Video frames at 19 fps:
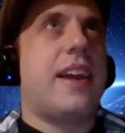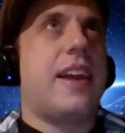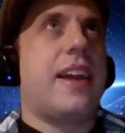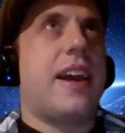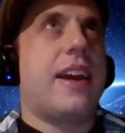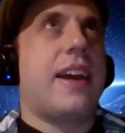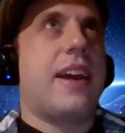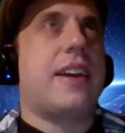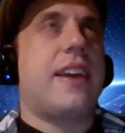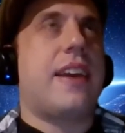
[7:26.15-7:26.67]

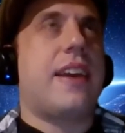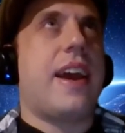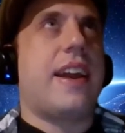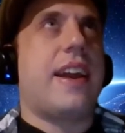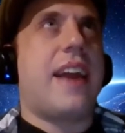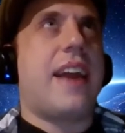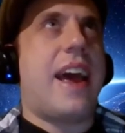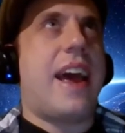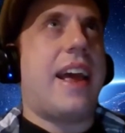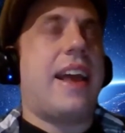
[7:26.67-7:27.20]
Yeah,
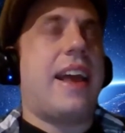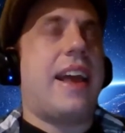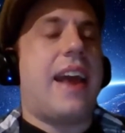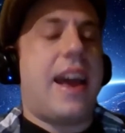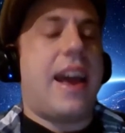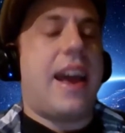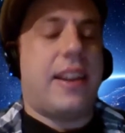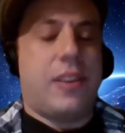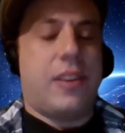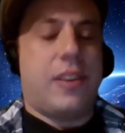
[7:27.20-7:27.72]
and it
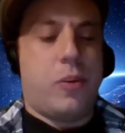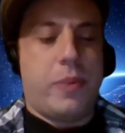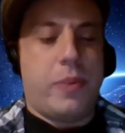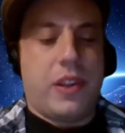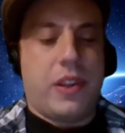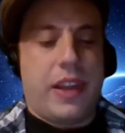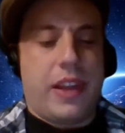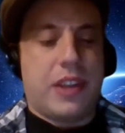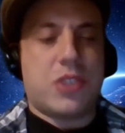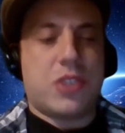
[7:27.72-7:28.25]
had a little bit
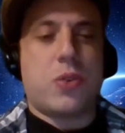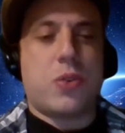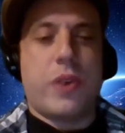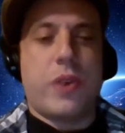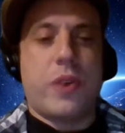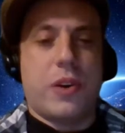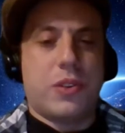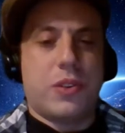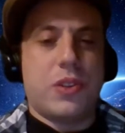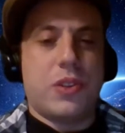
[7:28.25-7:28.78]
of like
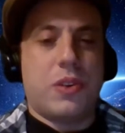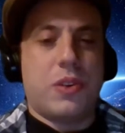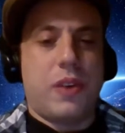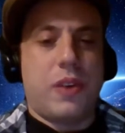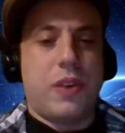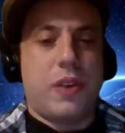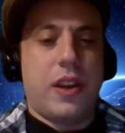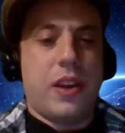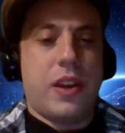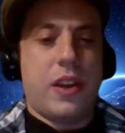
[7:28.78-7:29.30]
soil too,
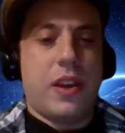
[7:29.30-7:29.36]
right?